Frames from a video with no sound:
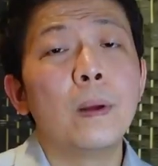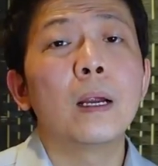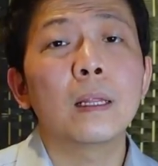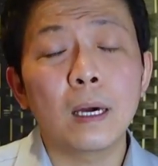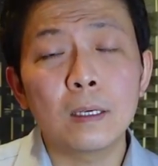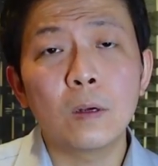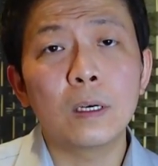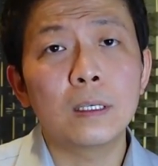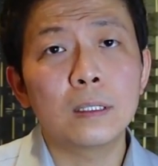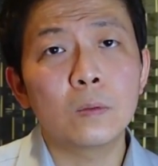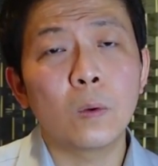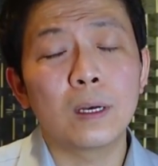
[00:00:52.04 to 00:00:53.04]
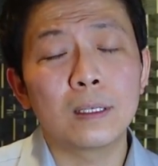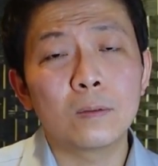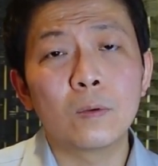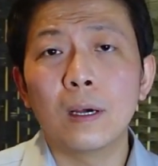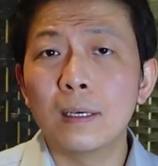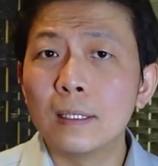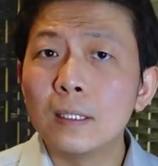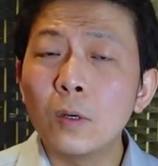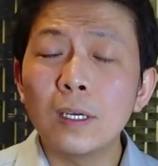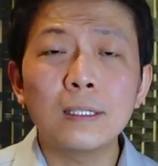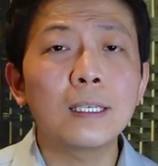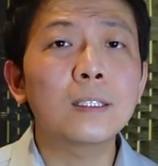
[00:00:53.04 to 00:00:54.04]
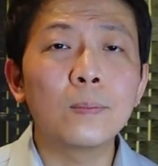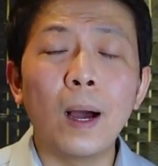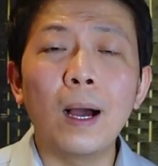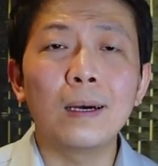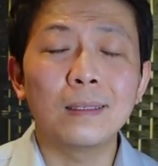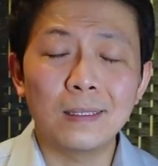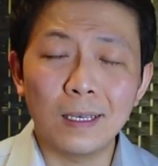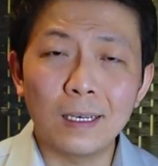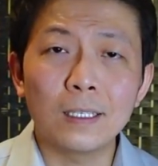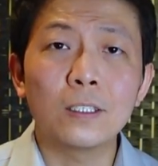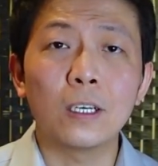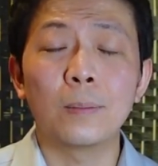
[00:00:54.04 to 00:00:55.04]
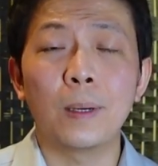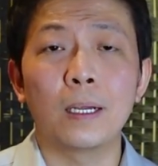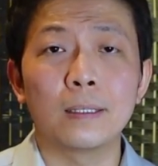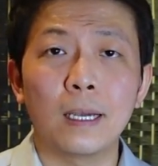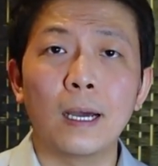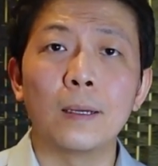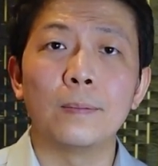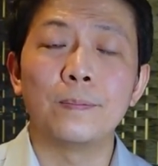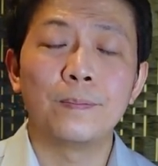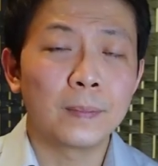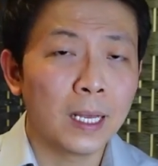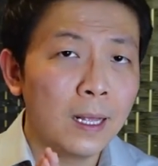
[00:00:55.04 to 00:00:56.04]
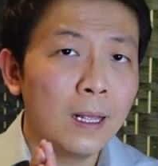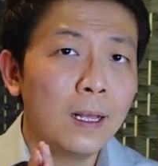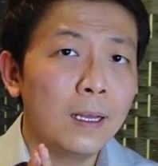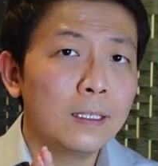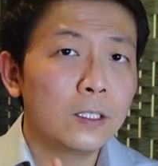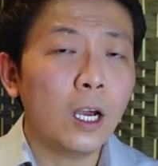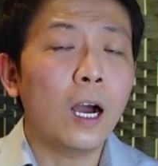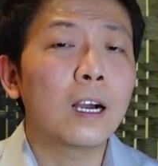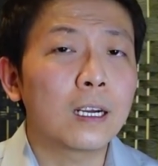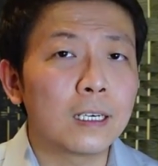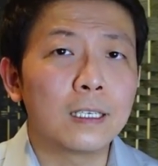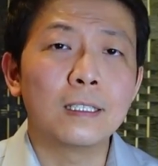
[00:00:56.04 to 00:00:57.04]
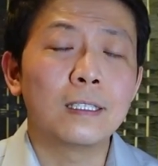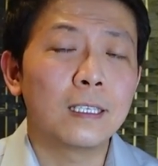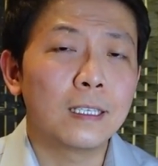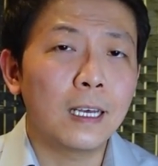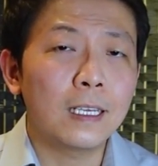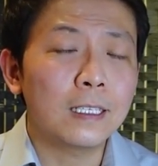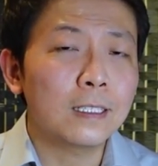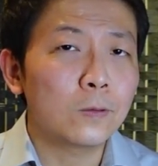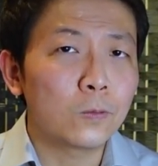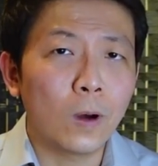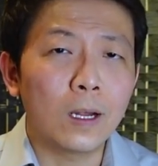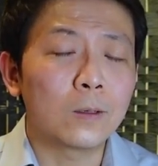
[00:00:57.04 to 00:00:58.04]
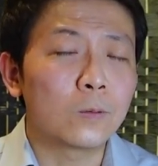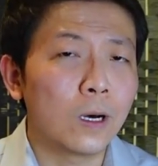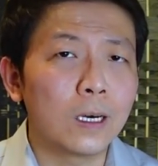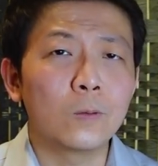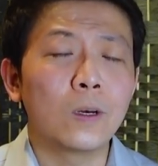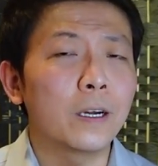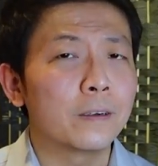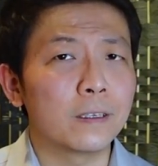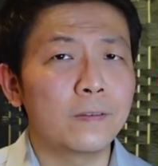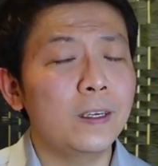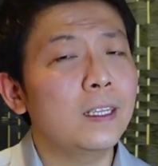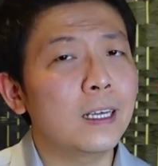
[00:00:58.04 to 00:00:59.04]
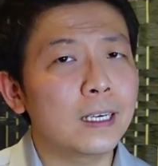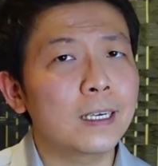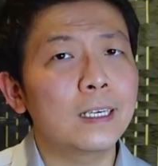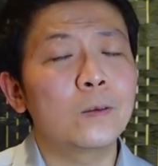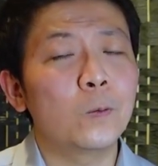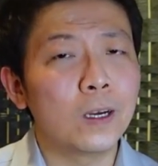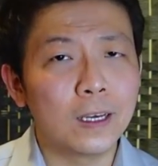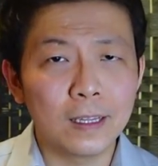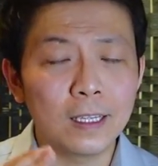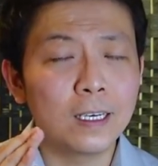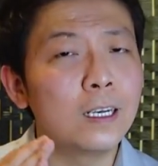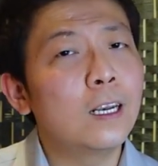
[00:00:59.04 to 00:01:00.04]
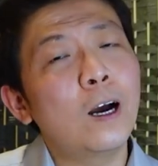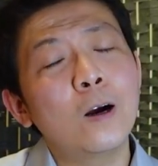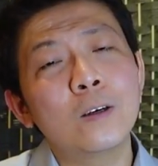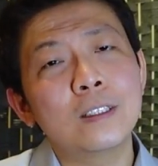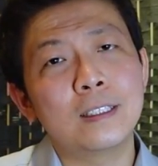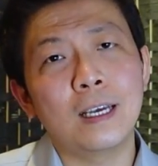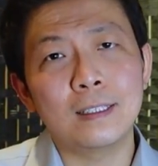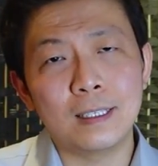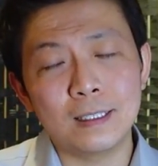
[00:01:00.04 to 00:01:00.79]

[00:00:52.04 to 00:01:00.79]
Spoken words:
Marathon runners wanna run 26 miles in a certain amount of time. Joggers, they just wanna run whenever they feel like it with no set